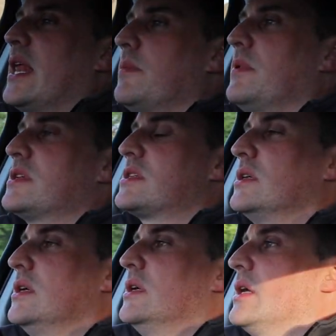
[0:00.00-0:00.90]
and a
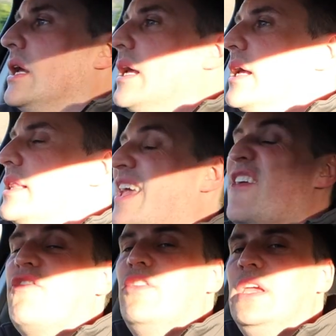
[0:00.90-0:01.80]
bit,
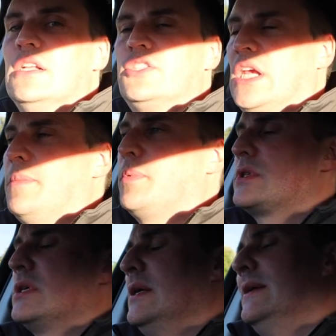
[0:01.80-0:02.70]
they feel cheap,
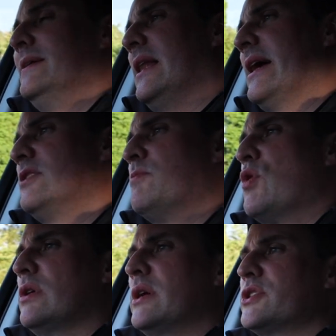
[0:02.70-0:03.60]
but a lot of
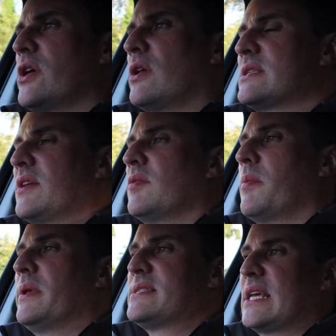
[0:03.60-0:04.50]
motoring journalists give them
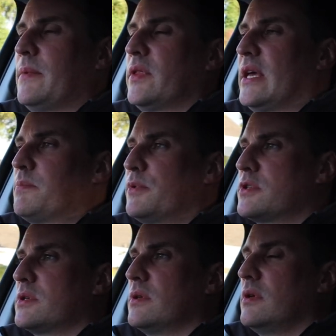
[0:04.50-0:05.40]
a bit of stick about that.
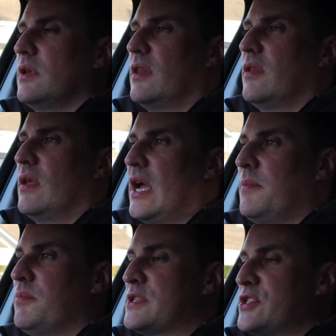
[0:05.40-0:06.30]
But
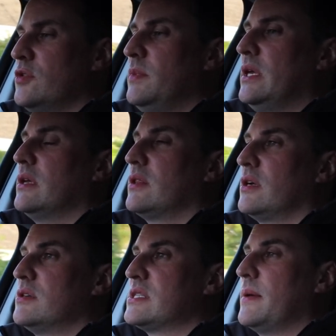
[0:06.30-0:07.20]
I'm assuming
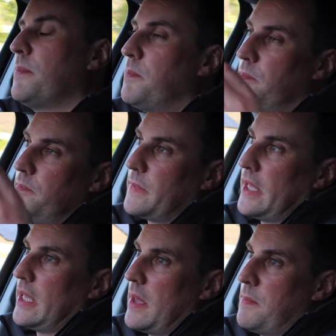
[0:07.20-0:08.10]
there's a
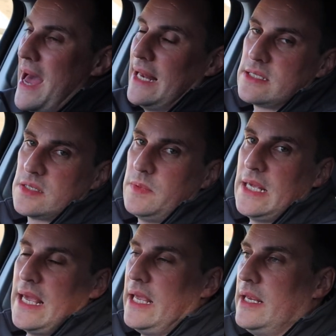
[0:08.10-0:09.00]
balance to be
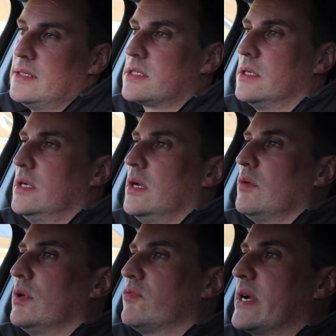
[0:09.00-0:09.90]
gained
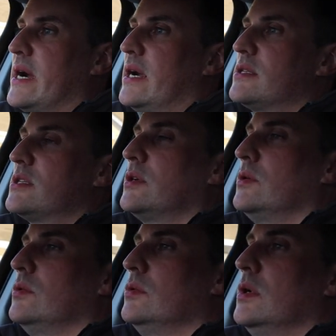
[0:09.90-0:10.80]
with regards
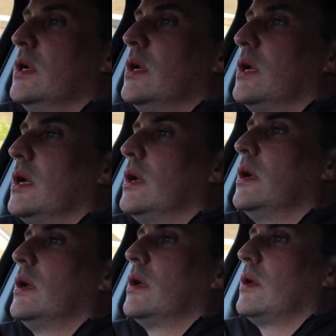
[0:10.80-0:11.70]
to
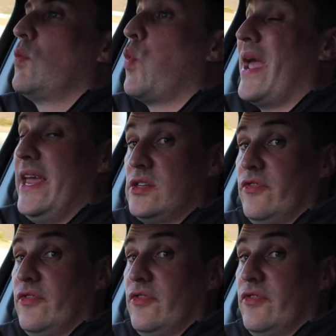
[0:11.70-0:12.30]
weight